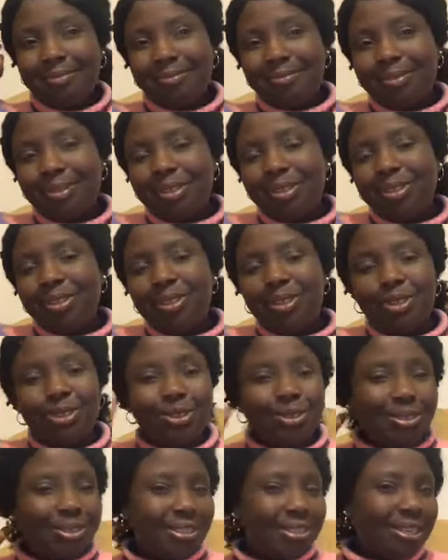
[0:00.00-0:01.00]
Praise the
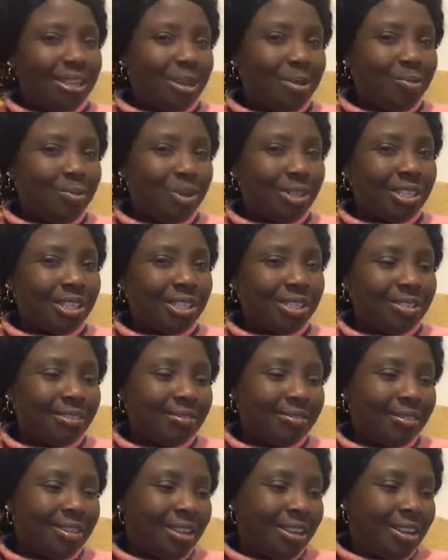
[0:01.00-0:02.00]
Lord. I'm waiting.
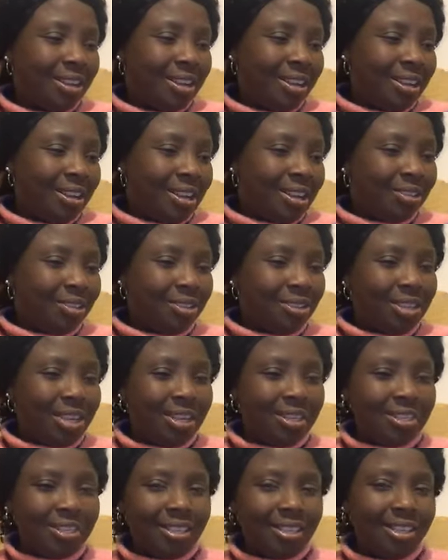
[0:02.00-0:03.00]
I know
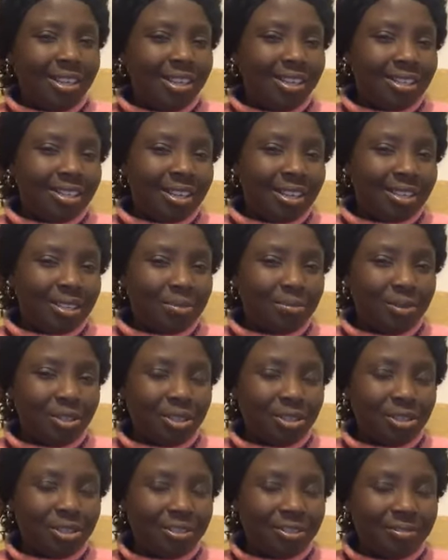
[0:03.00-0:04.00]
there is delay in
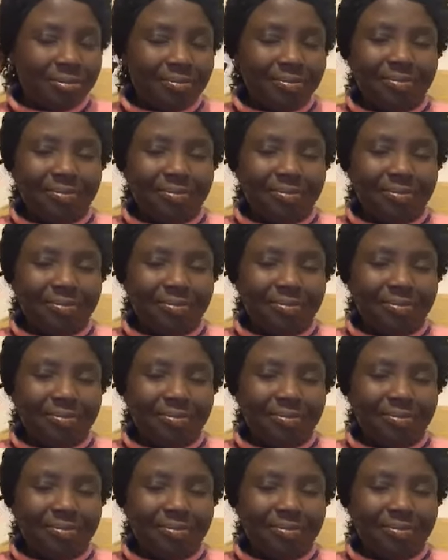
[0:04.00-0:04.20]
transmission.